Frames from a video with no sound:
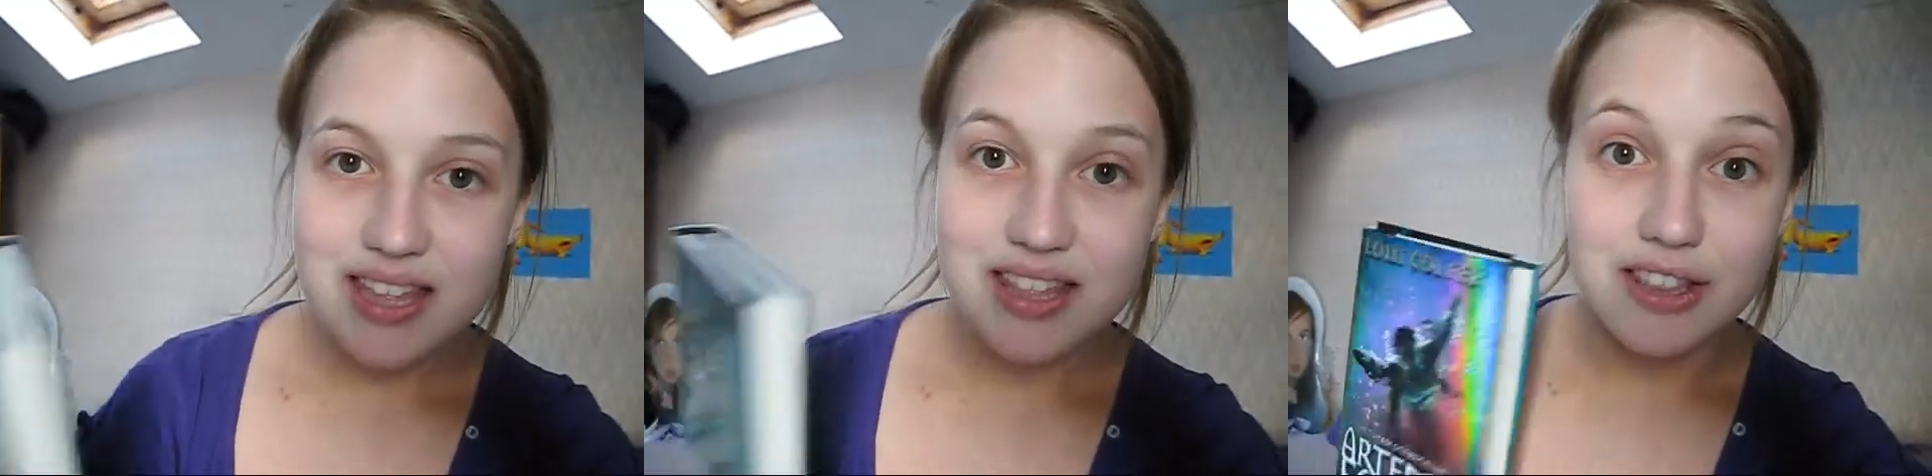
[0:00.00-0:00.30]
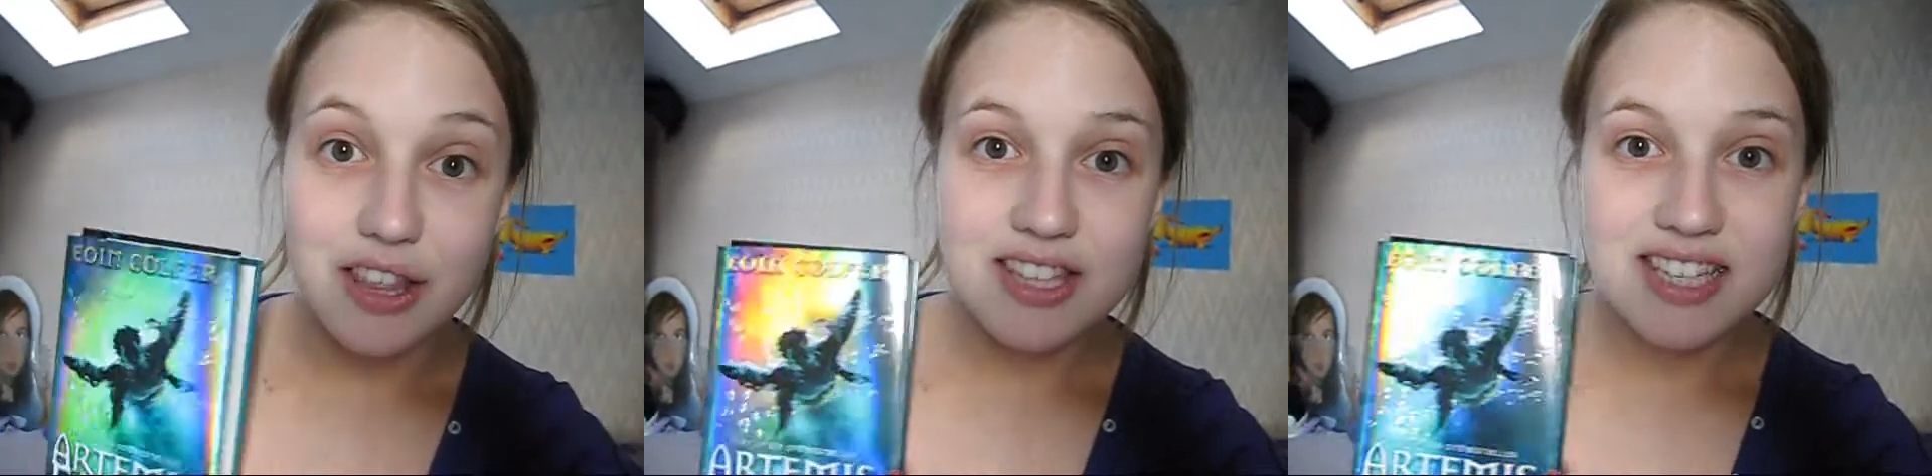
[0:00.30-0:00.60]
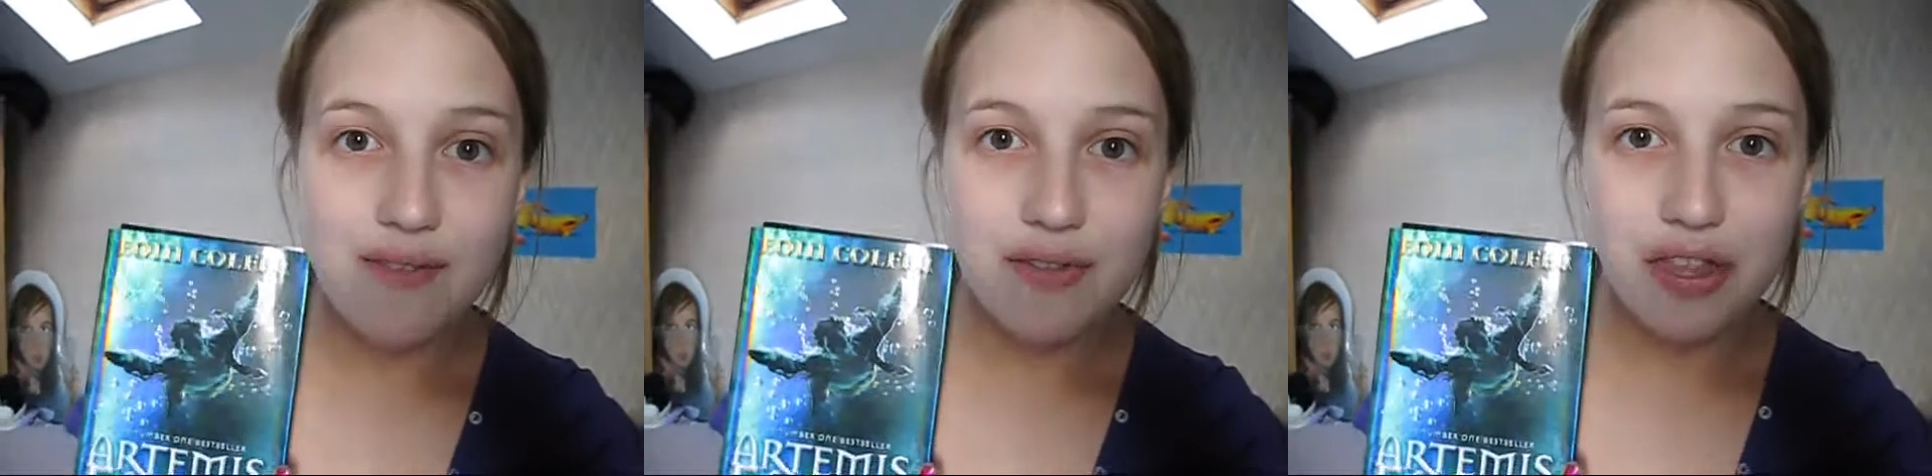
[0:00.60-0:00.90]
the
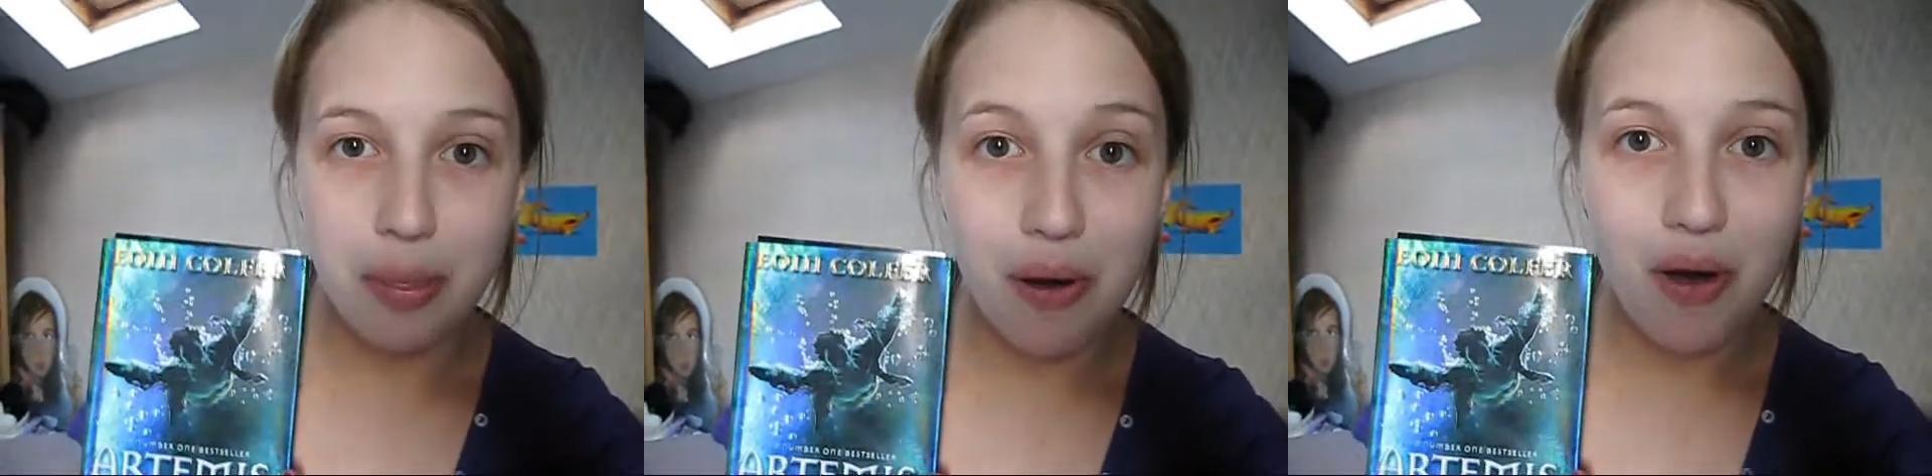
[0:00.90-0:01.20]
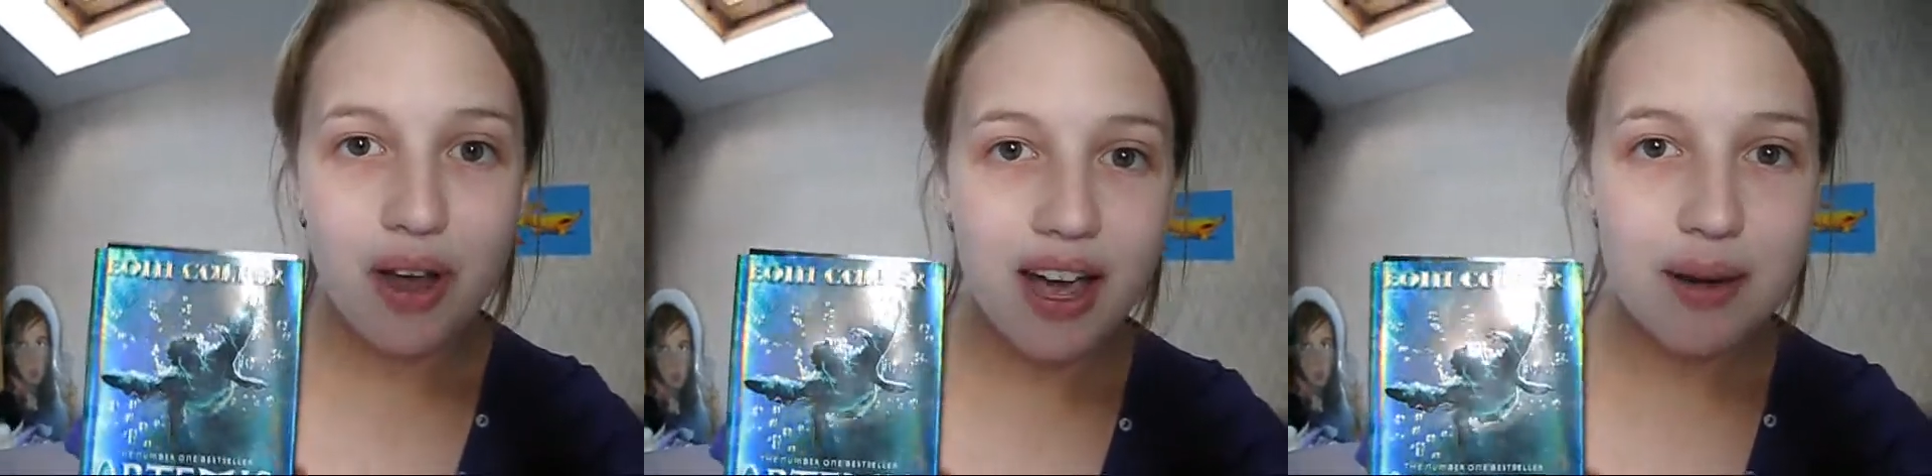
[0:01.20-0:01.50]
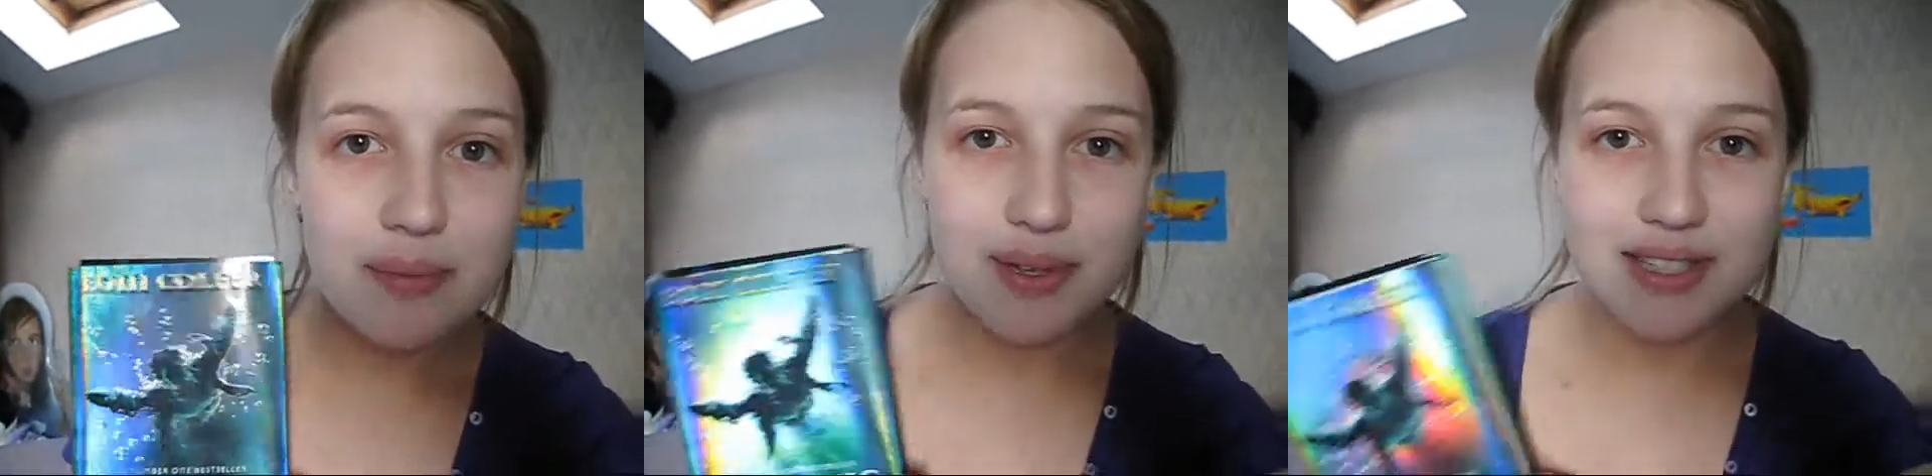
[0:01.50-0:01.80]
seventh book and
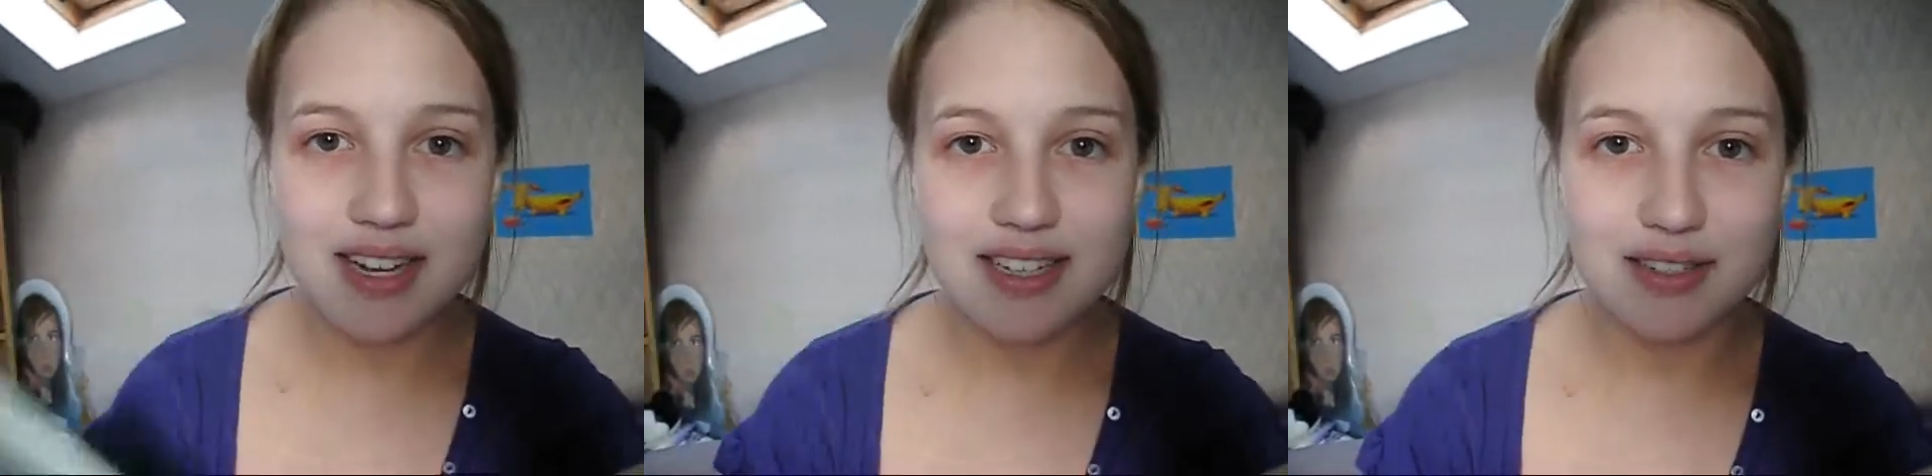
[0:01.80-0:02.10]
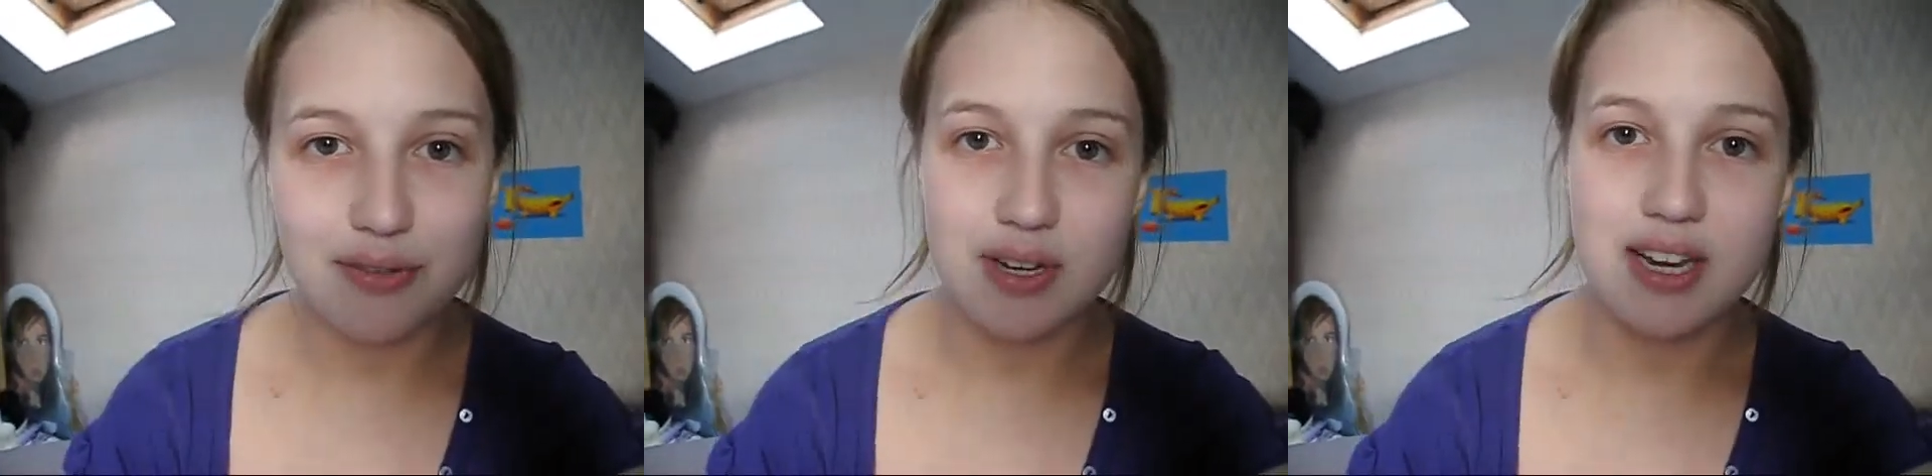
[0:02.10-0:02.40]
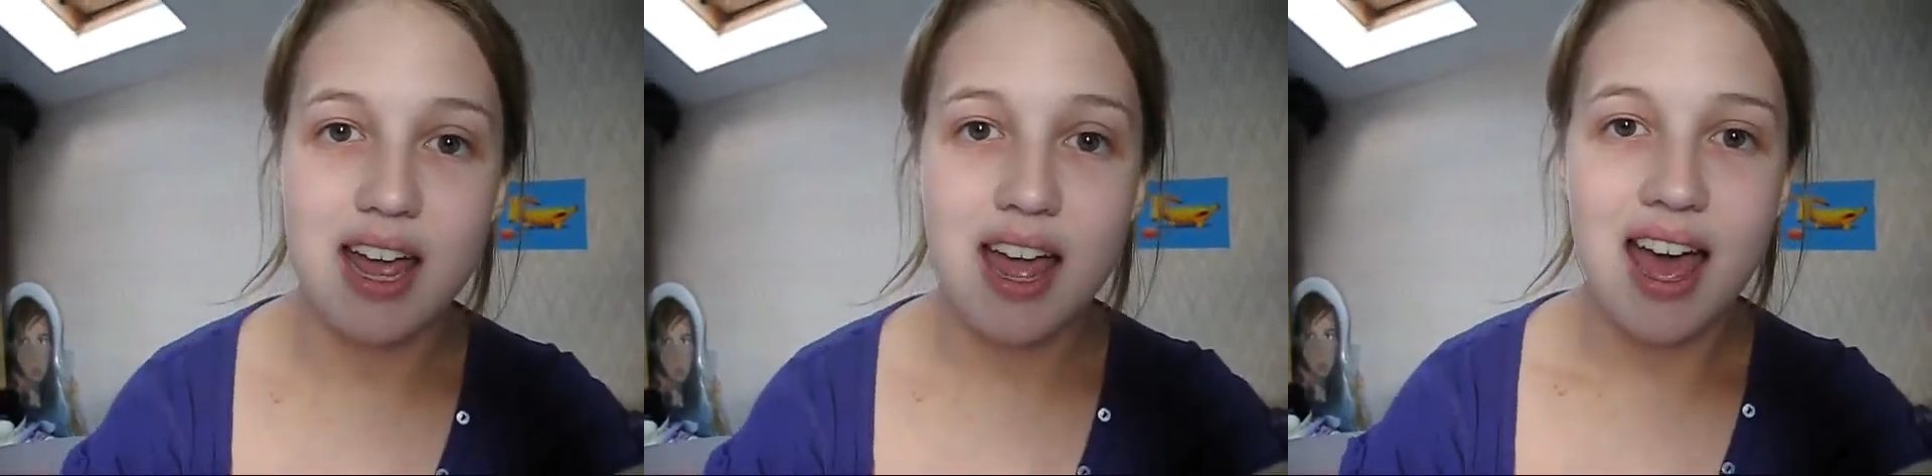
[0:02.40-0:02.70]
I'm so excited to read
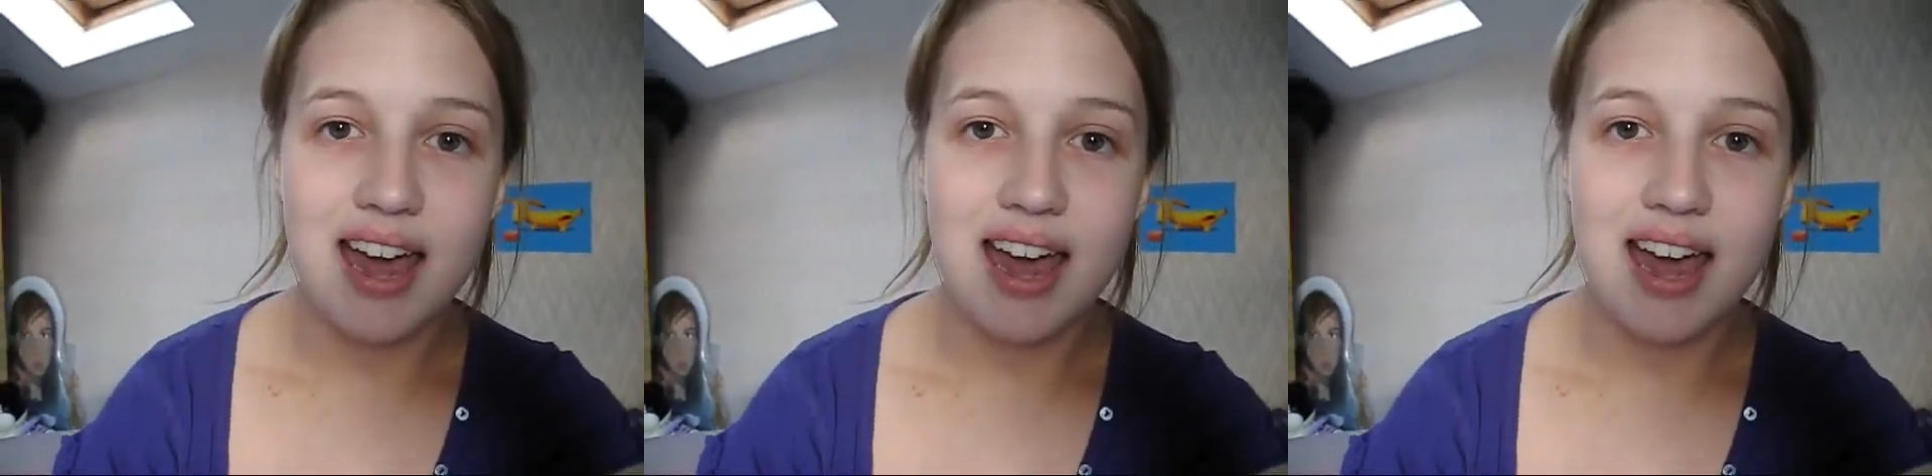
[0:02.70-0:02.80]
it